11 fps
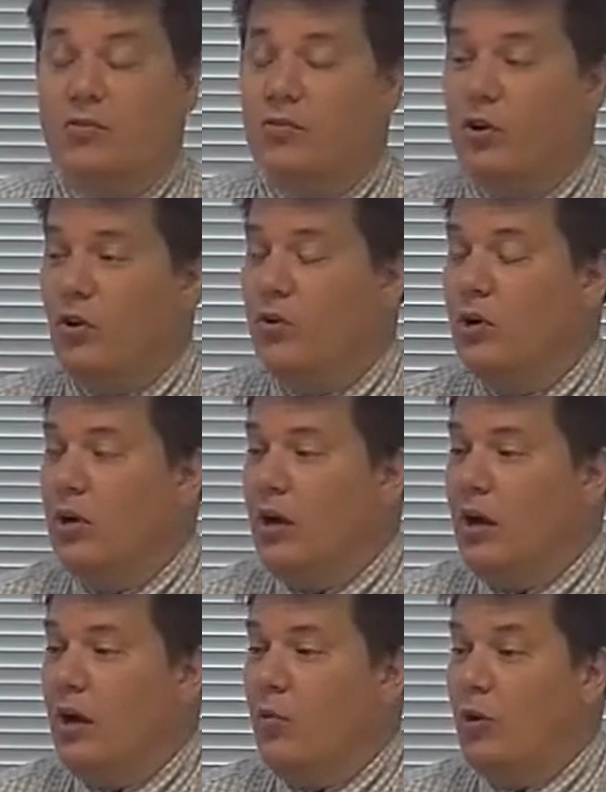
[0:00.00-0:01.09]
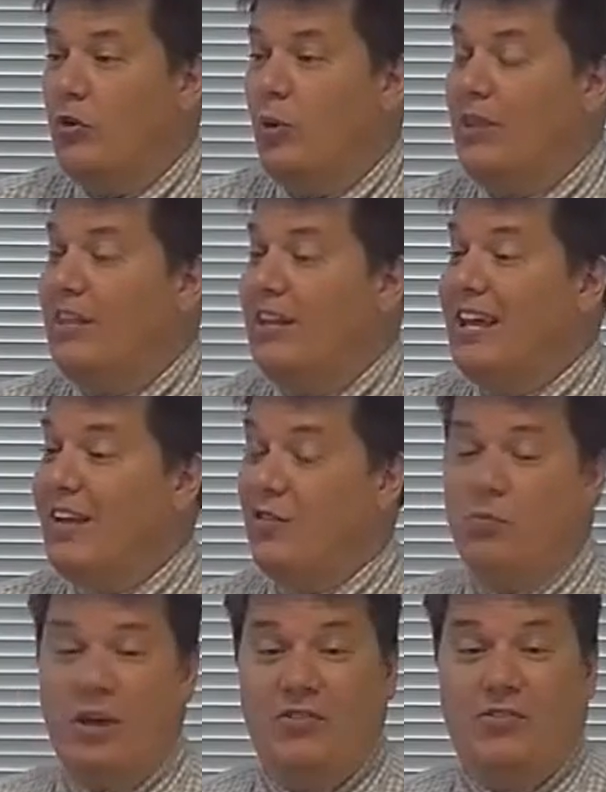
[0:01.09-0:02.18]
So we're doing the next
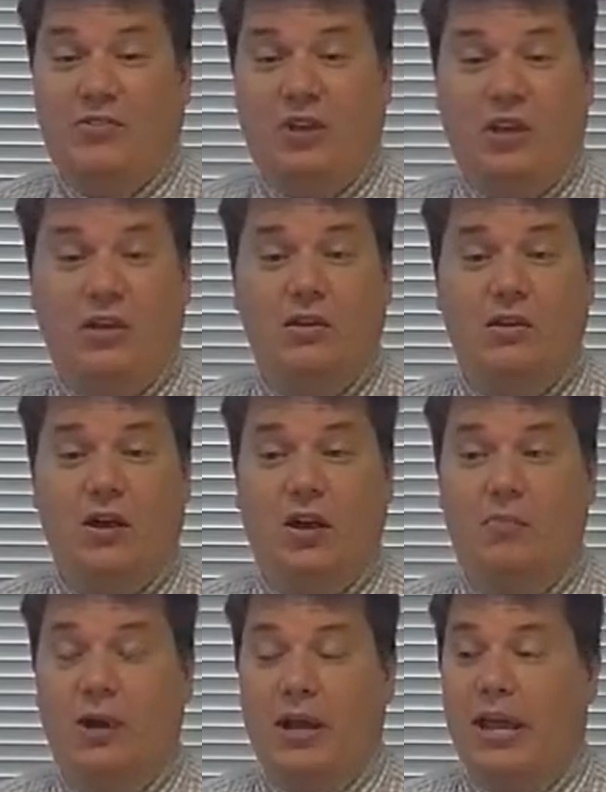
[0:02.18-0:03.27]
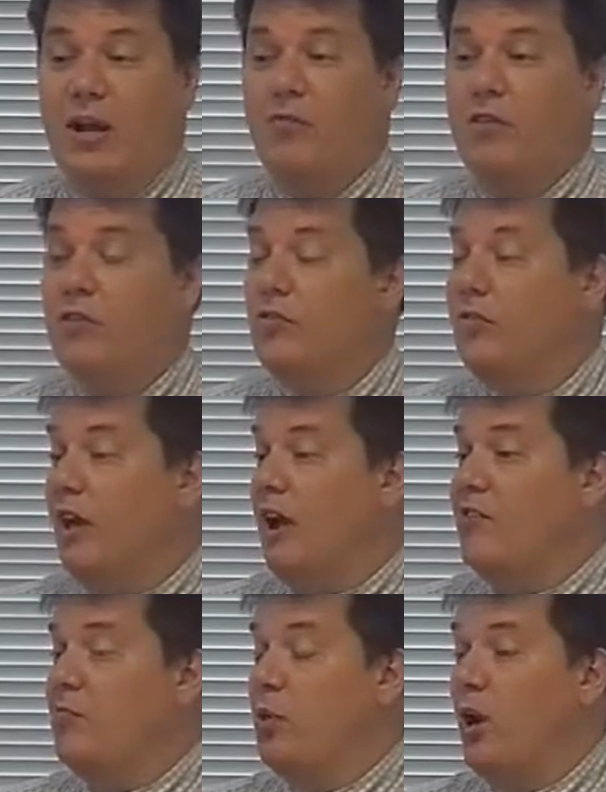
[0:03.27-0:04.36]
best thing by having this
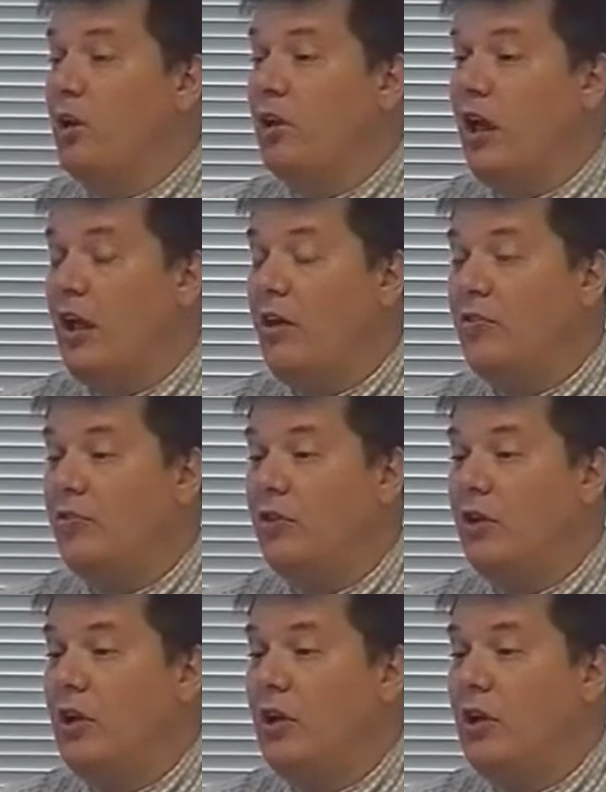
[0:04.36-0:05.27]
live broadcast